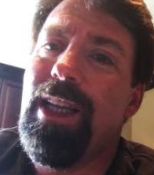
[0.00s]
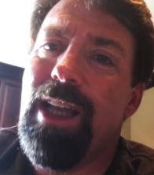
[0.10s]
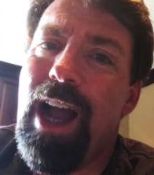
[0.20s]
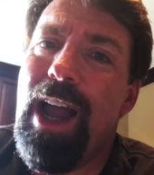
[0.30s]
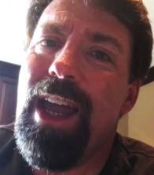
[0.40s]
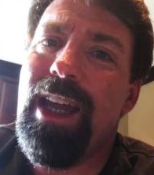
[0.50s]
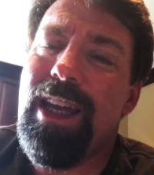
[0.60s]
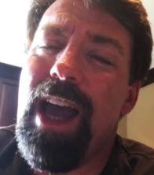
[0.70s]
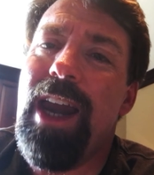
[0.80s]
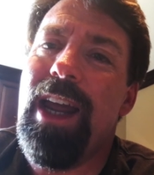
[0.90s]
I
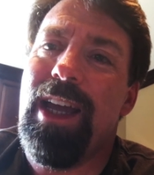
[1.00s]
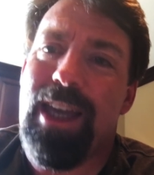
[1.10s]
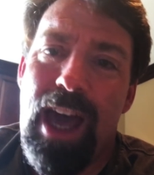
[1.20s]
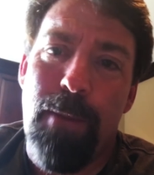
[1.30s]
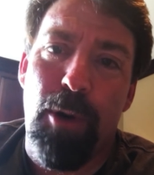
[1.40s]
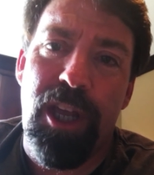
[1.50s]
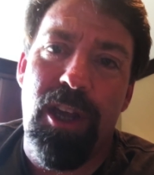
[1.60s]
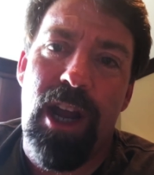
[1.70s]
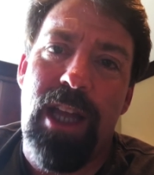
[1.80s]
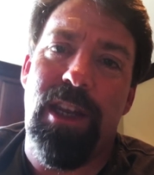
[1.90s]
kind of got a pretty
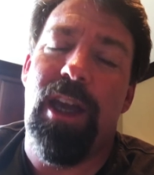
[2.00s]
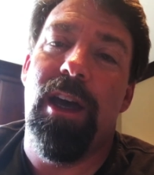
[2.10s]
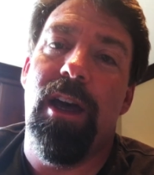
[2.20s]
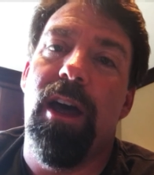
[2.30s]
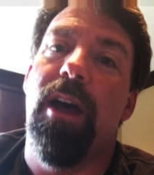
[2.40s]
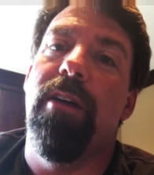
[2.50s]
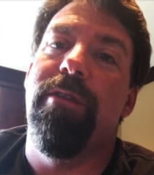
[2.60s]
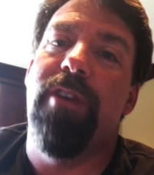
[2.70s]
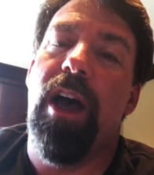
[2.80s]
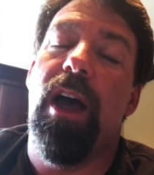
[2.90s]
good idea
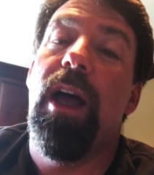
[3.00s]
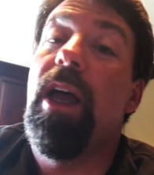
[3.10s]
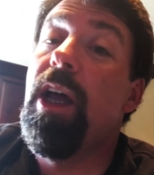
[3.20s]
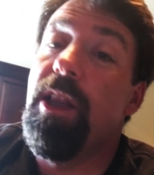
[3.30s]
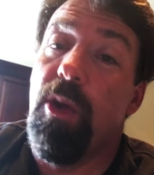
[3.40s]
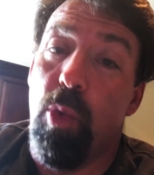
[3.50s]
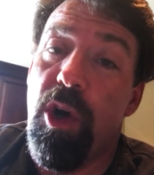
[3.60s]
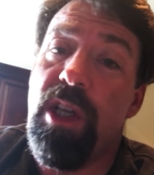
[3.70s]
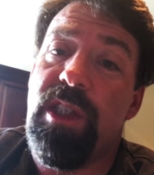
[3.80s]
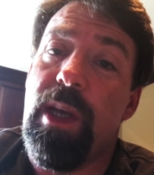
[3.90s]
of uh, the
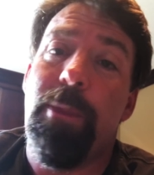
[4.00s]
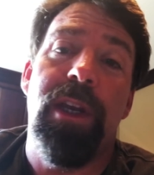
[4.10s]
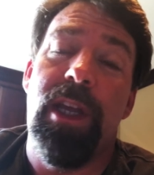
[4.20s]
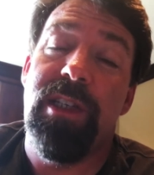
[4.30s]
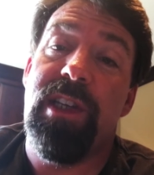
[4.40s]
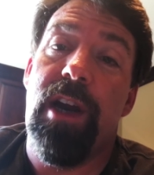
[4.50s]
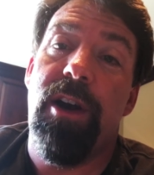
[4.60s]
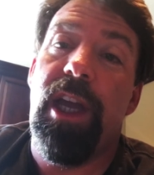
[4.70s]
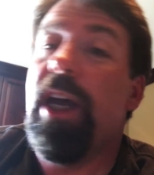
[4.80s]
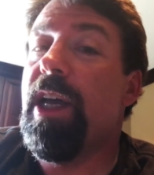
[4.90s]
woods up in his
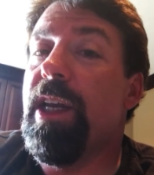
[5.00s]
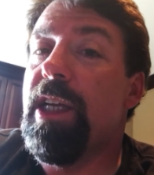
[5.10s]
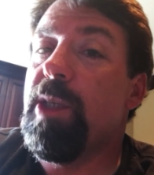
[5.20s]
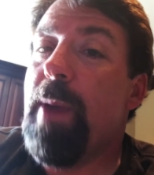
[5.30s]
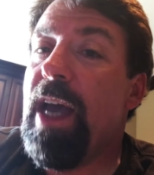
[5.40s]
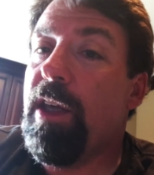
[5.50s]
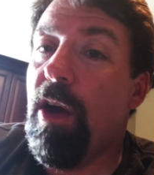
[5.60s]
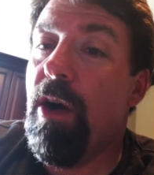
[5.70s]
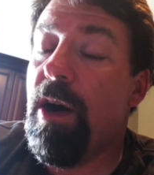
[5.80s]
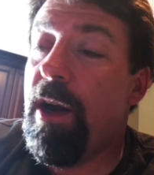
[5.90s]
area and his
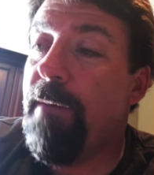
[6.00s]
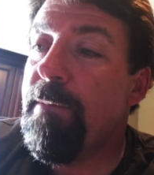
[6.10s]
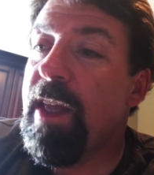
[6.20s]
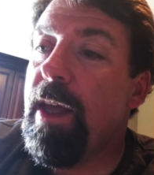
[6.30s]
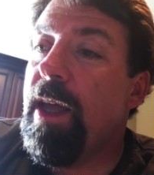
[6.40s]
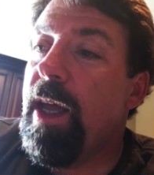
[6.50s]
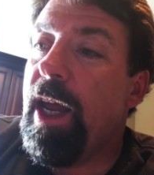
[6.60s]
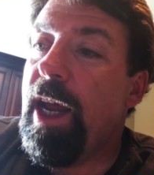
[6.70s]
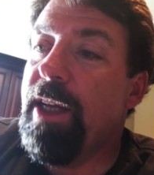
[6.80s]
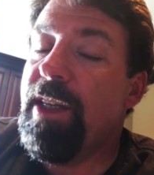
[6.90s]
backyard.
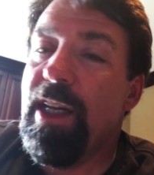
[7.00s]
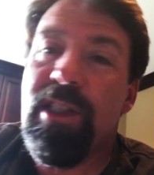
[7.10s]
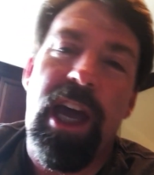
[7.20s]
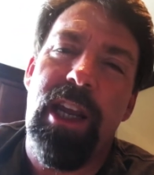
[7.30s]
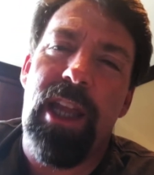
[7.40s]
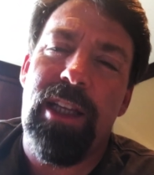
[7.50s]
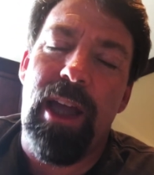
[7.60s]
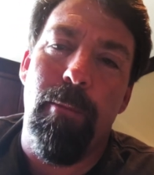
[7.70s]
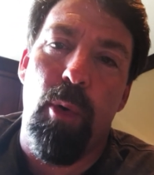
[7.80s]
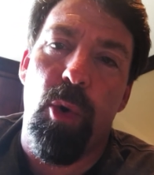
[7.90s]
And uh, it's kind of like
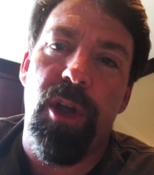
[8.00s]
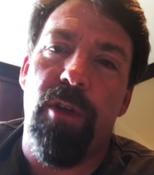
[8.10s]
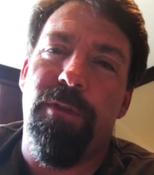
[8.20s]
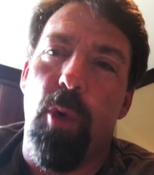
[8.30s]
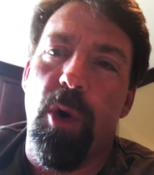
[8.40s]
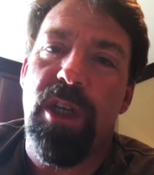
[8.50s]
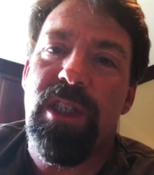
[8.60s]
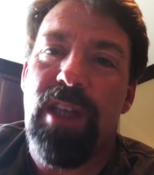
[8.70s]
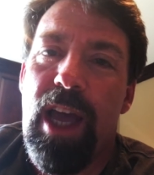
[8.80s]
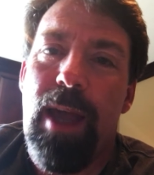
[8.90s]
that boreal
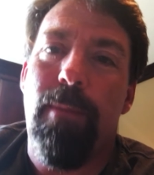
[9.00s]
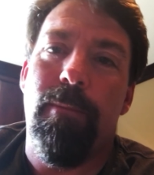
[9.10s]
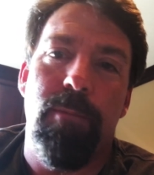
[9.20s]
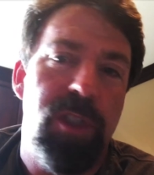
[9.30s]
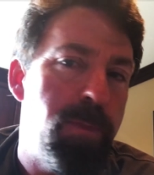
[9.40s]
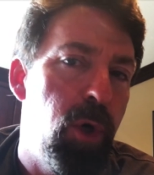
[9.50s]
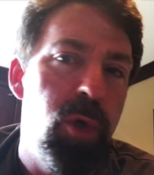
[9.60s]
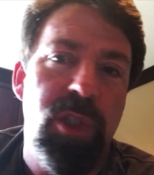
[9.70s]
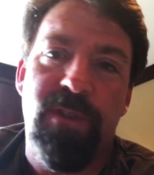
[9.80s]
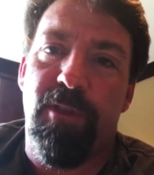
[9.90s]
forest type,
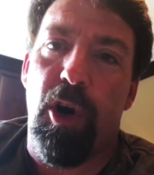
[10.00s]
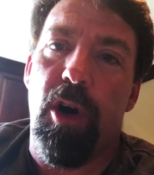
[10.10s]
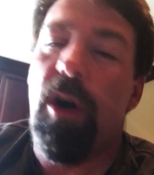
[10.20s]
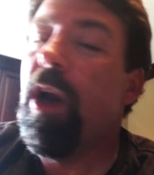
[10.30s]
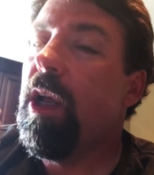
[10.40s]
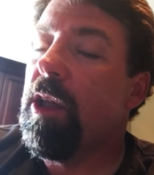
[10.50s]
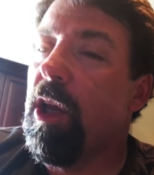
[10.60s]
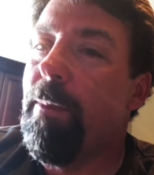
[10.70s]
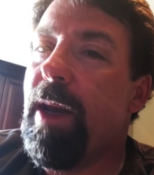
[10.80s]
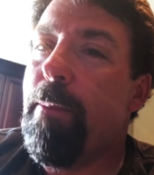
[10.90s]
spruce, fir, a
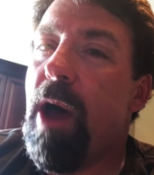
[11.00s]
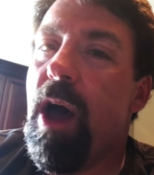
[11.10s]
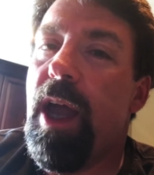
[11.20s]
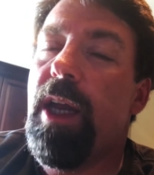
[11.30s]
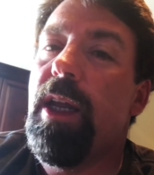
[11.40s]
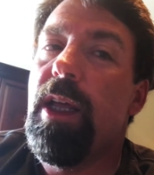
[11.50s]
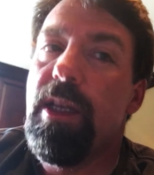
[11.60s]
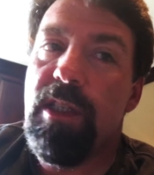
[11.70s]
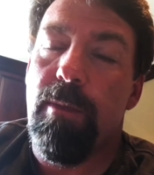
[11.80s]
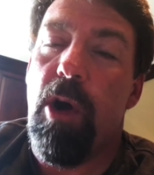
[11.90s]
little bit of pine,
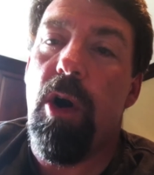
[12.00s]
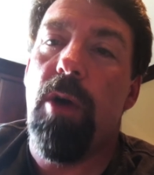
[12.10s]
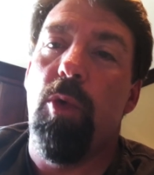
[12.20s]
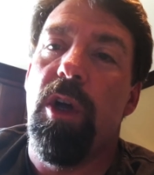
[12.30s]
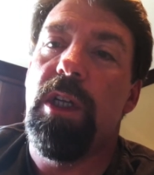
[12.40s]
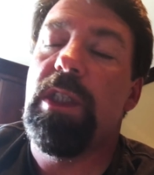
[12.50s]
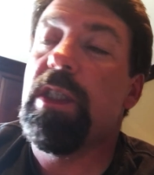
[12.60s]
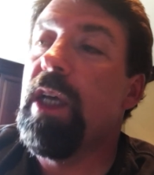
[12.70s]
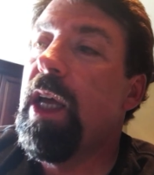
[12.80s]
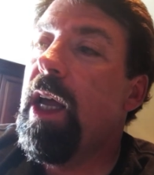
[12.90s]
some hardwoods.